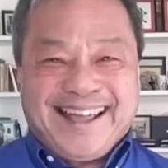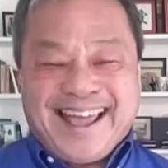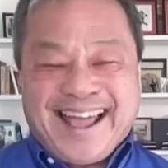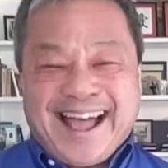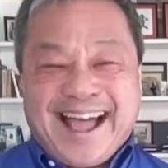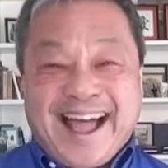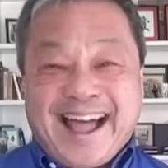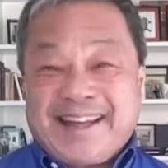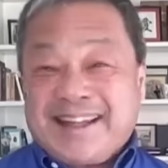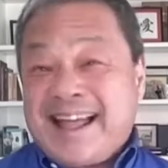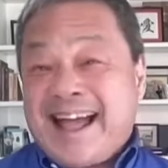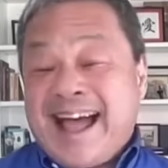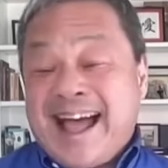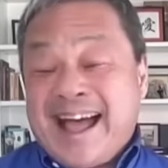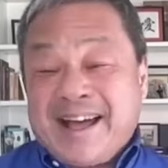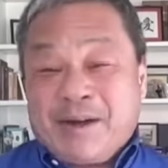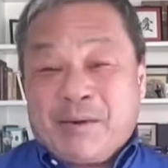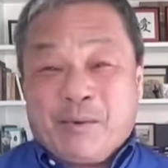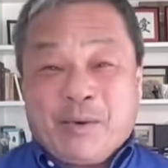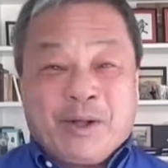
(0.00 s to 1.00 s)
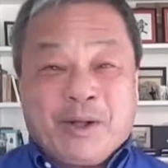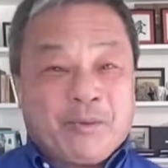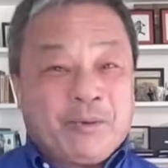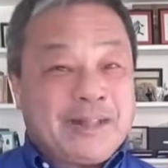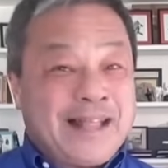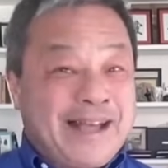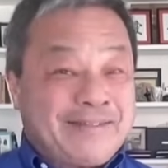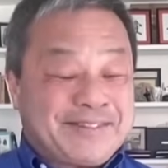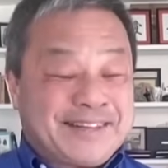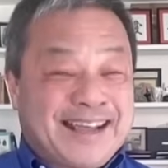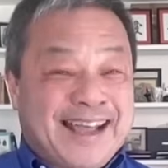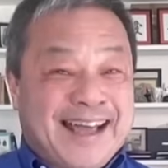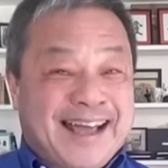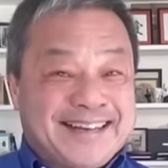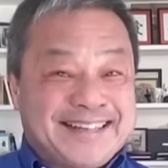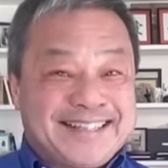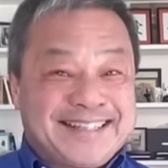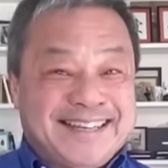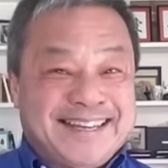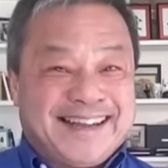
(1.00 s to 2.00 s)
uh, well, we'll have to kind
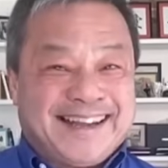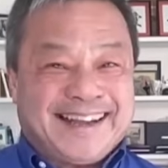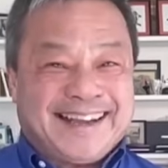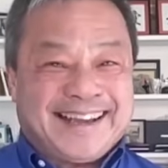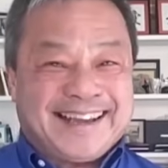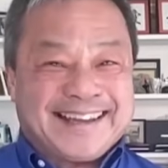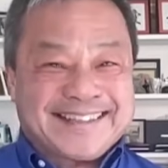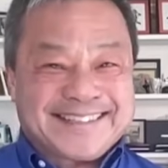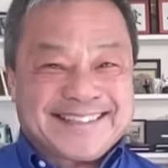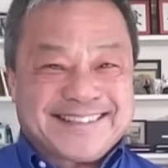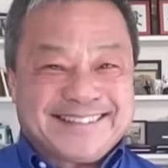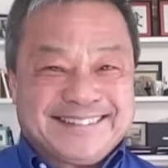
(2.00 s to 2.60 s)
of see, I guess.